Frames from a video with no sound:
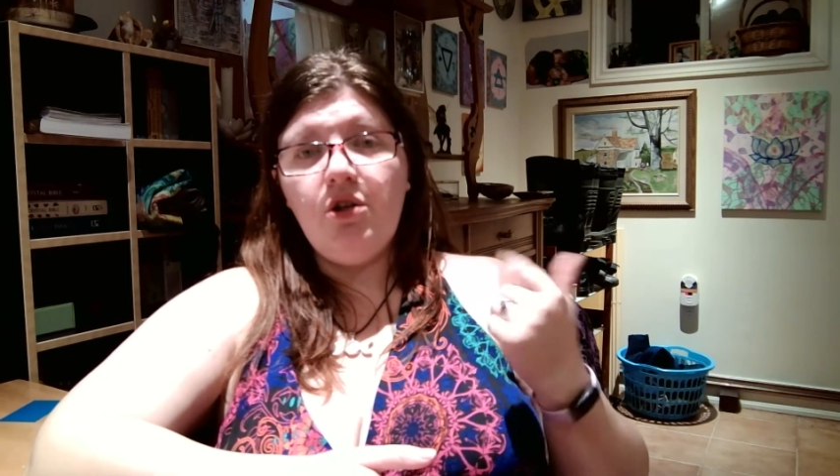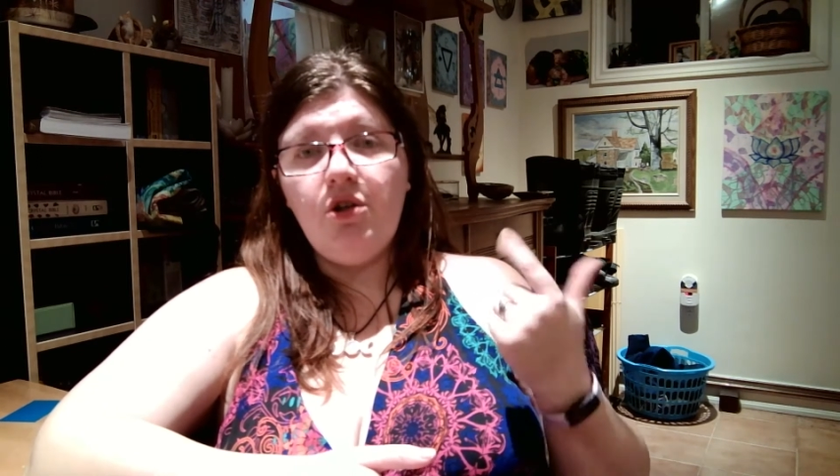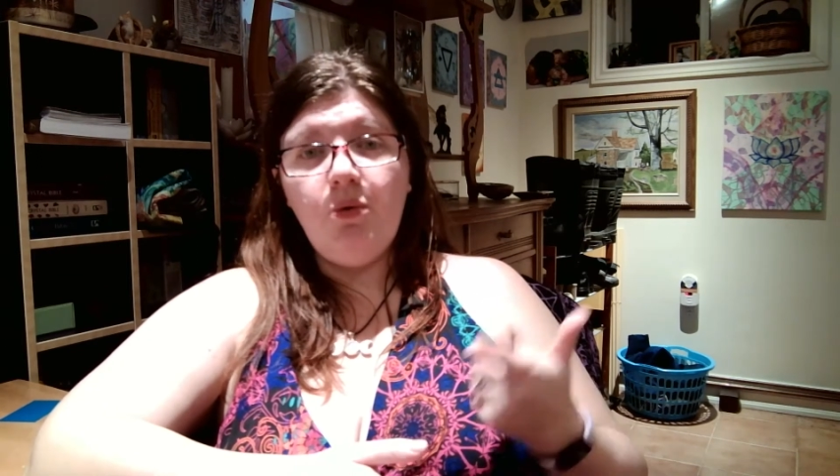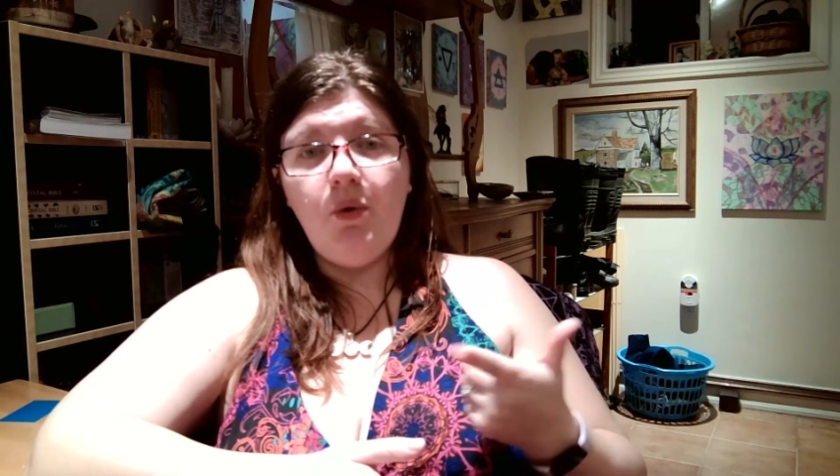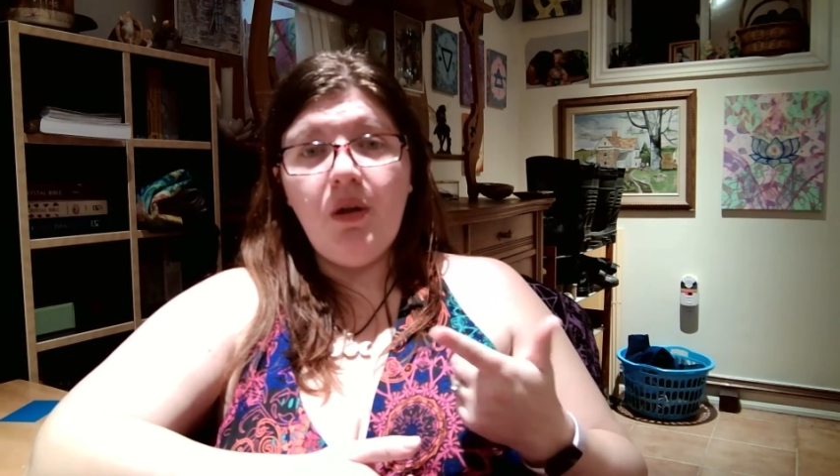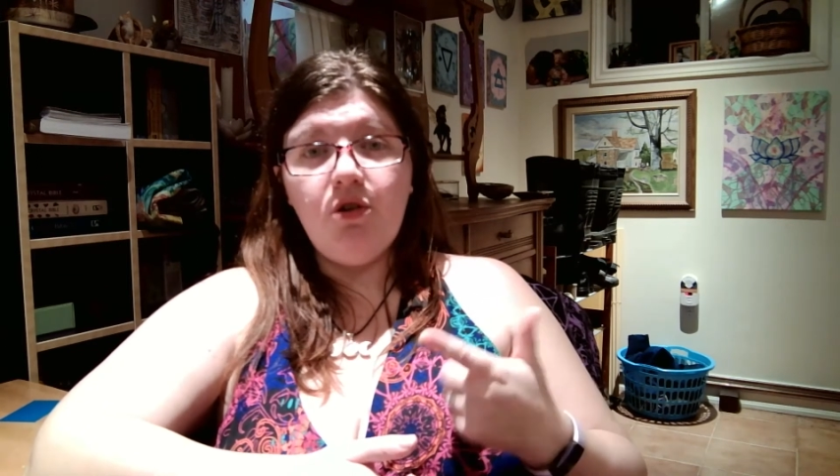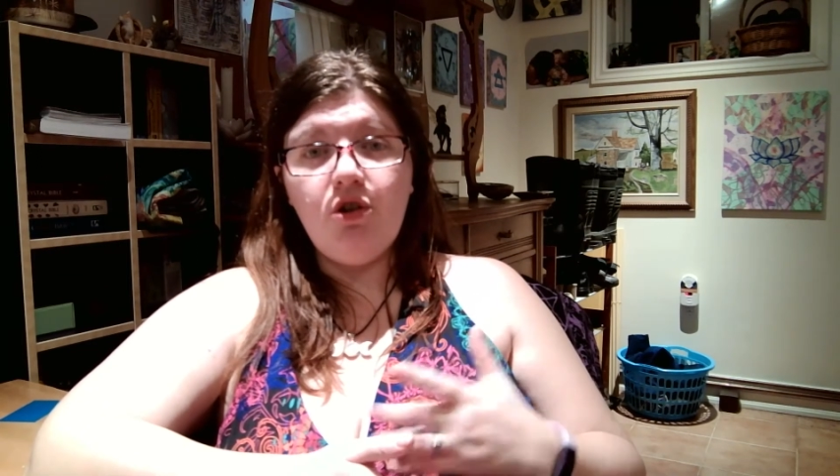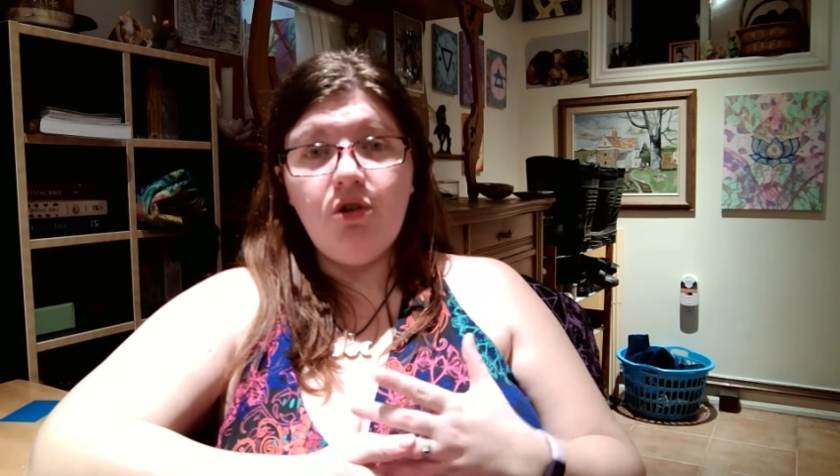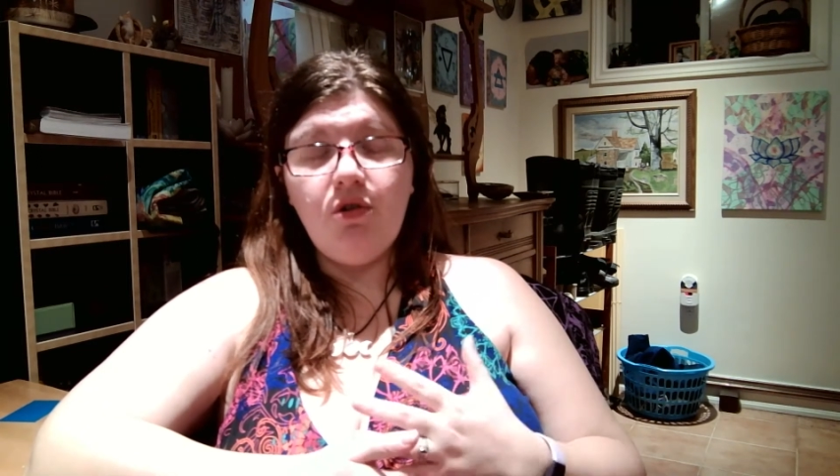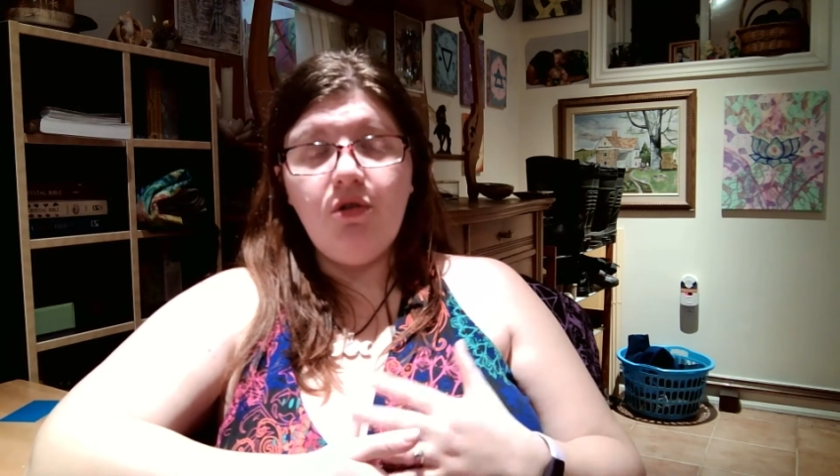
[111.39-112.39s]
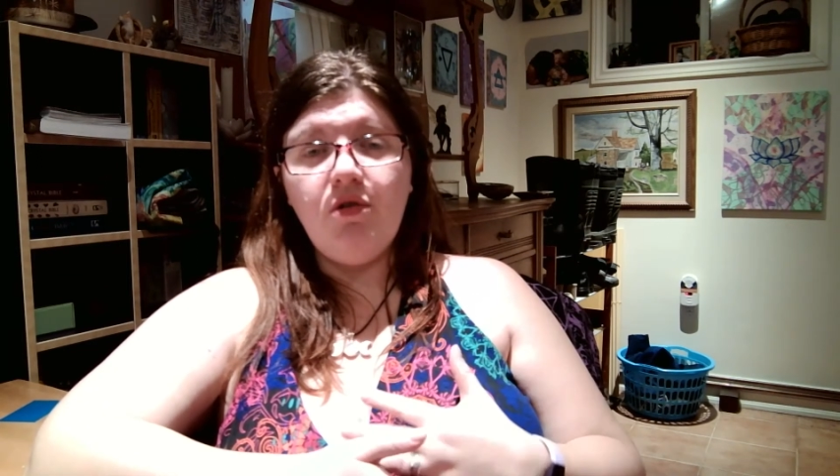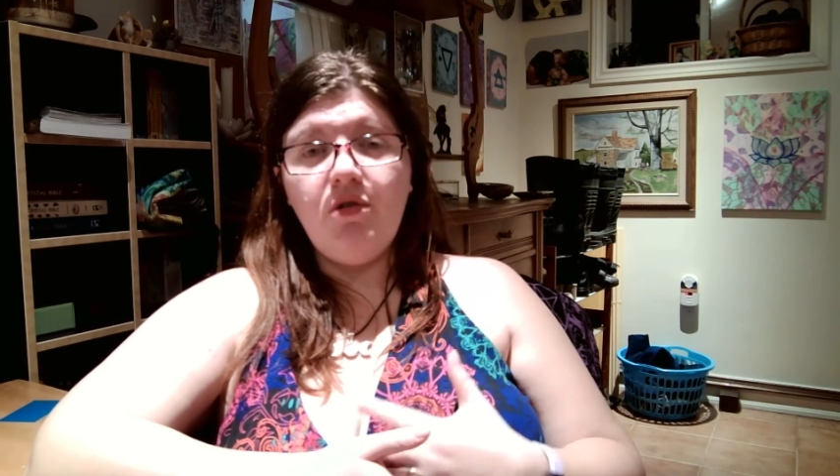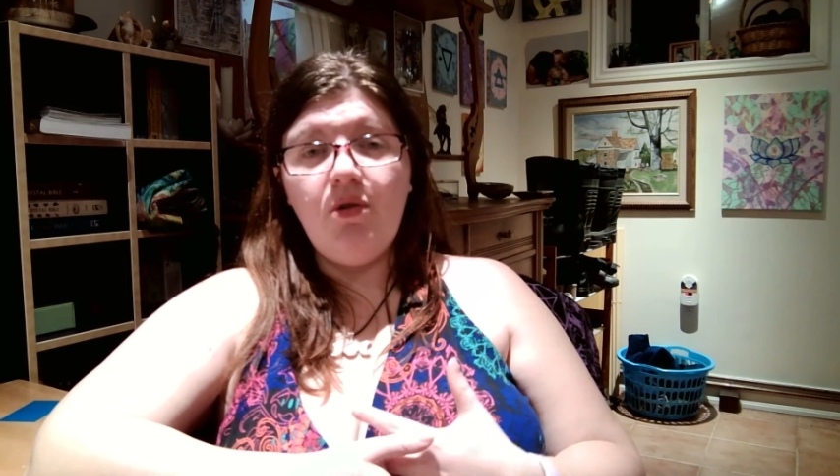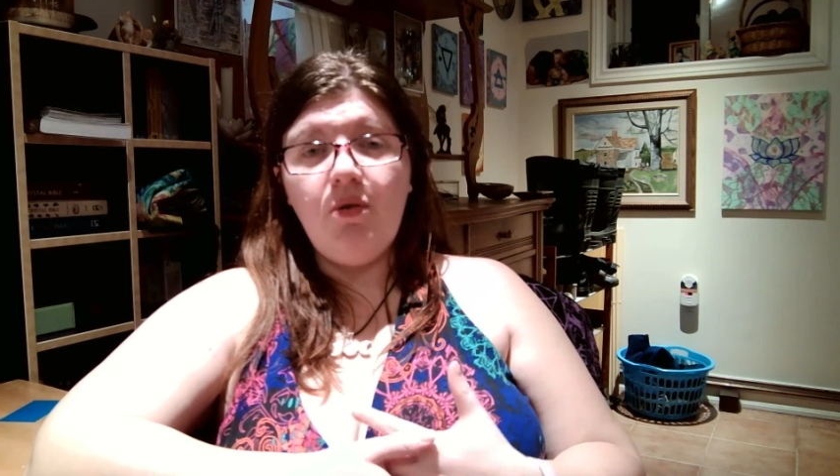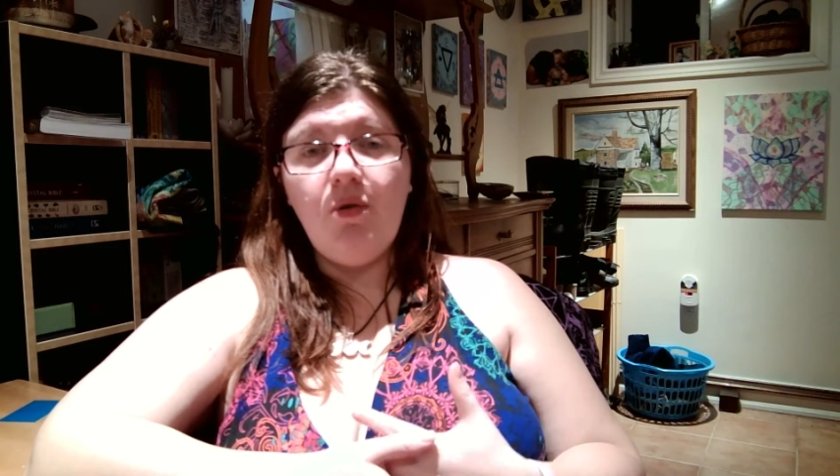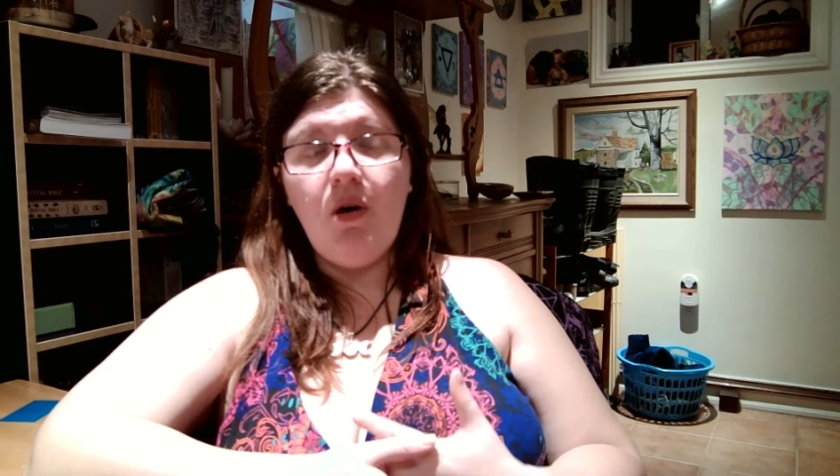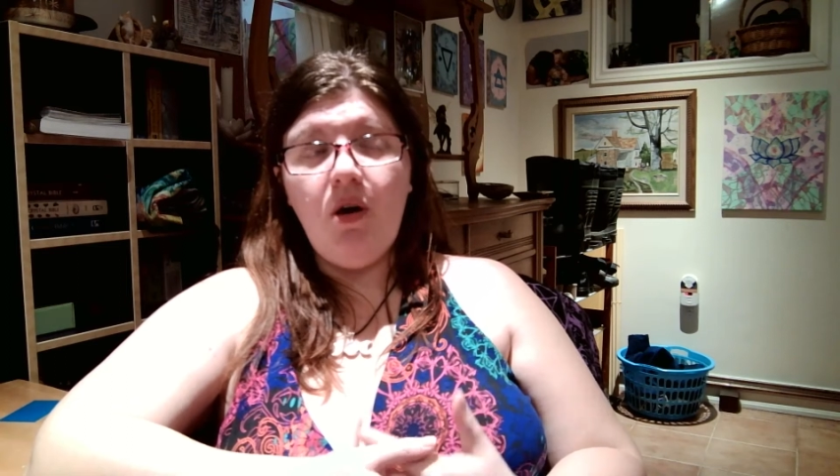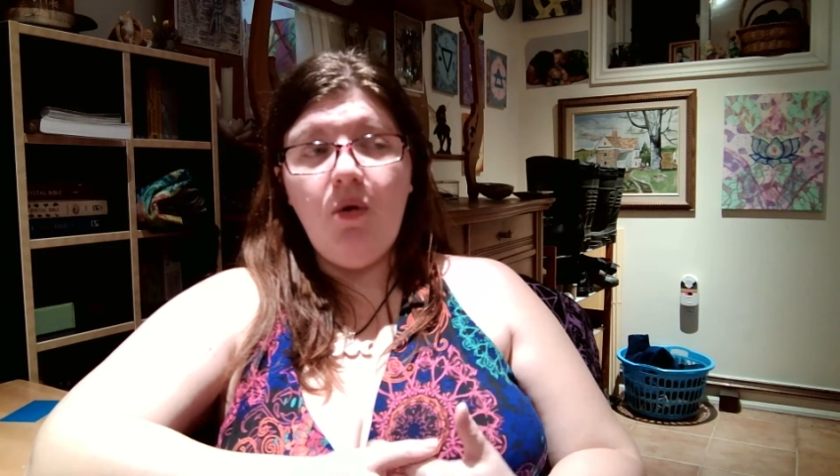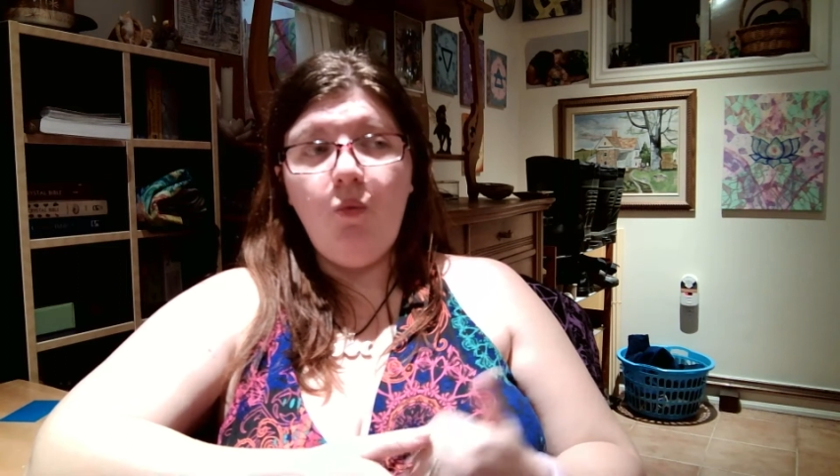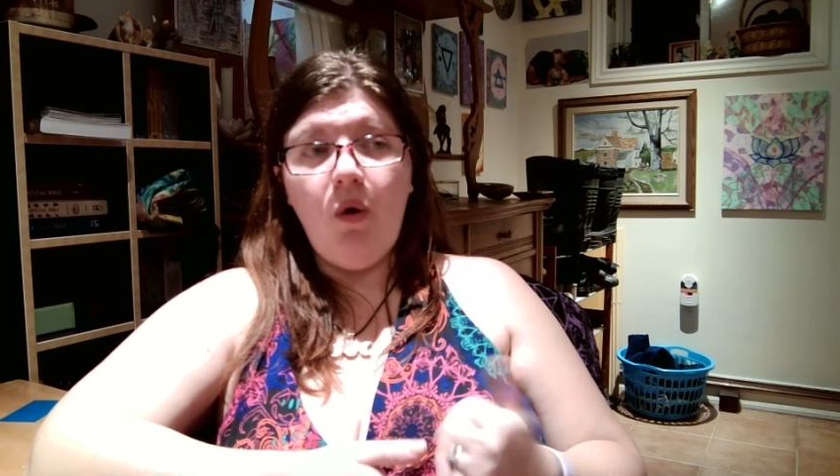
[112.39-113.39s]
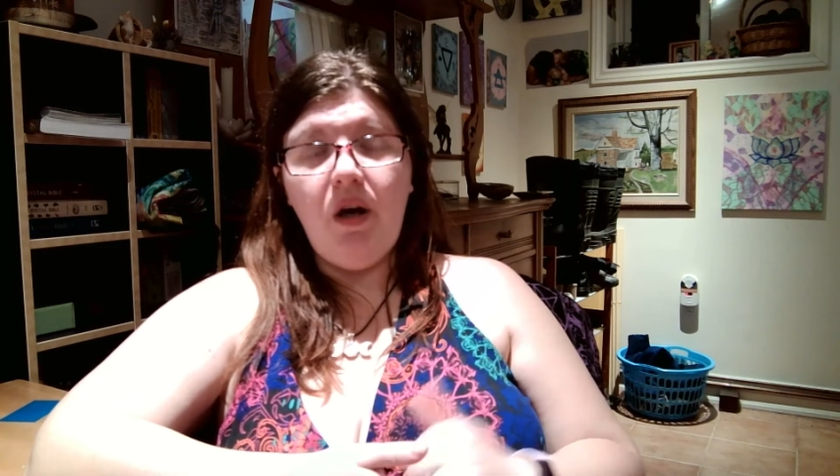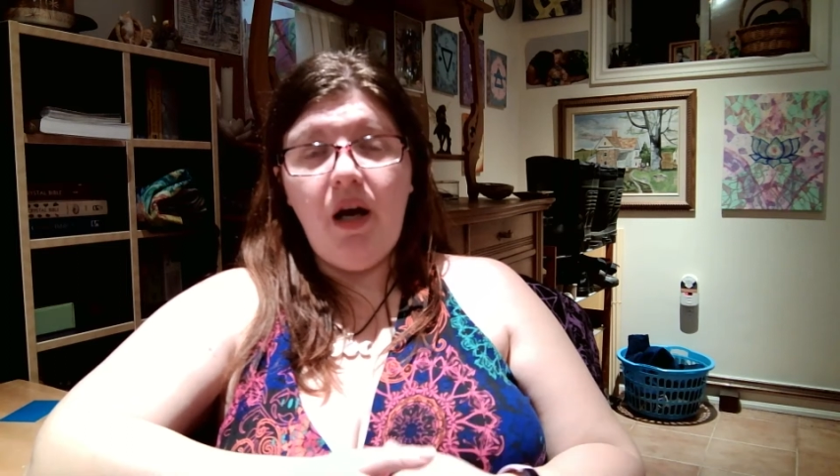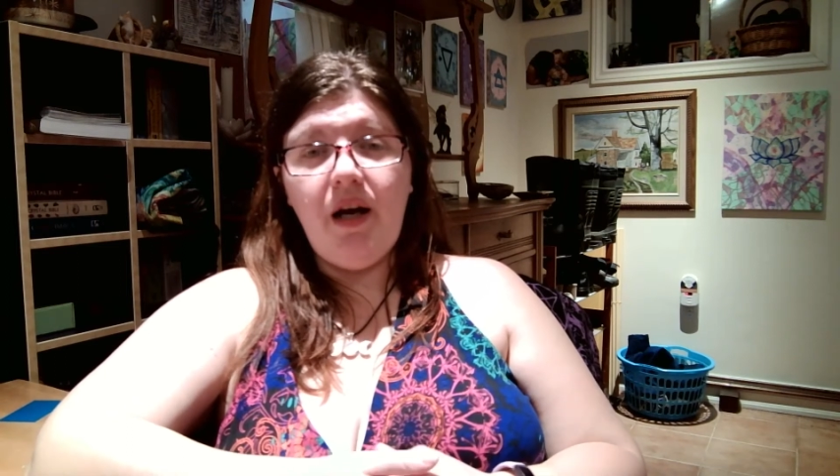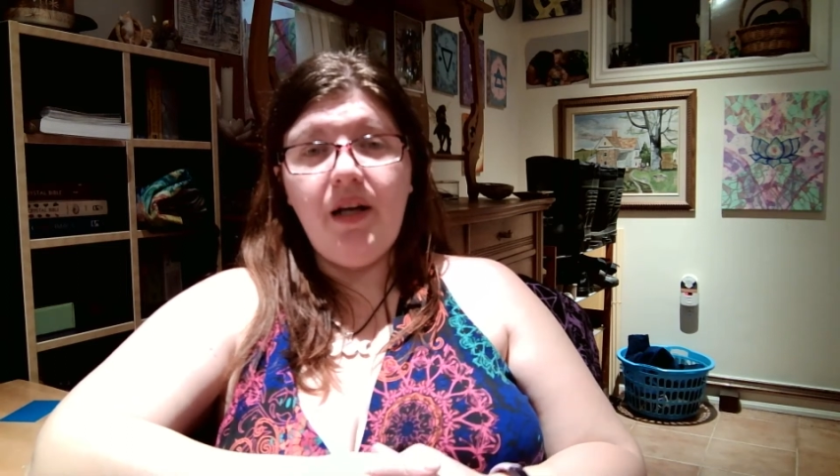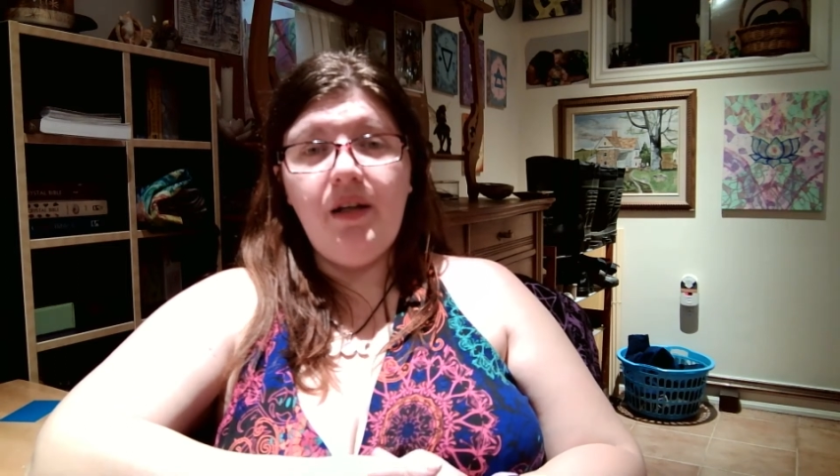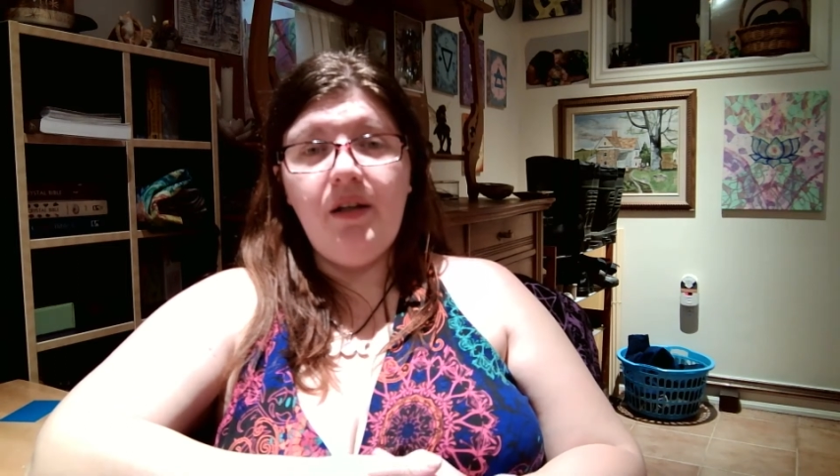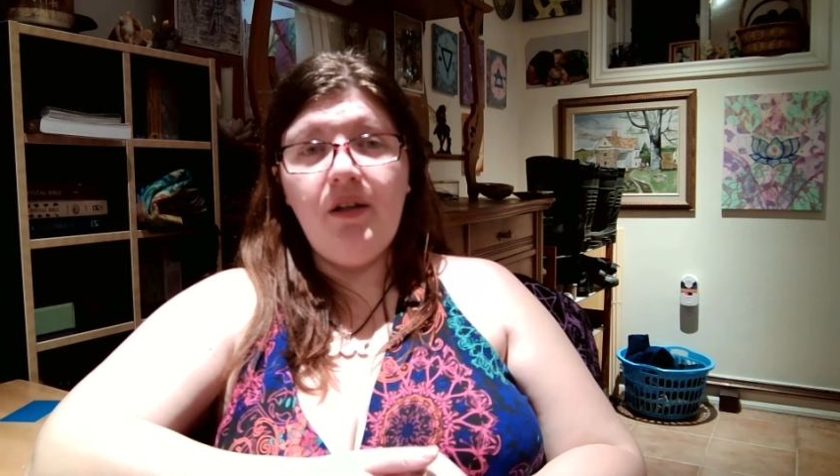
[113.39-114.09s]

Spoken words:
2 other journals. One I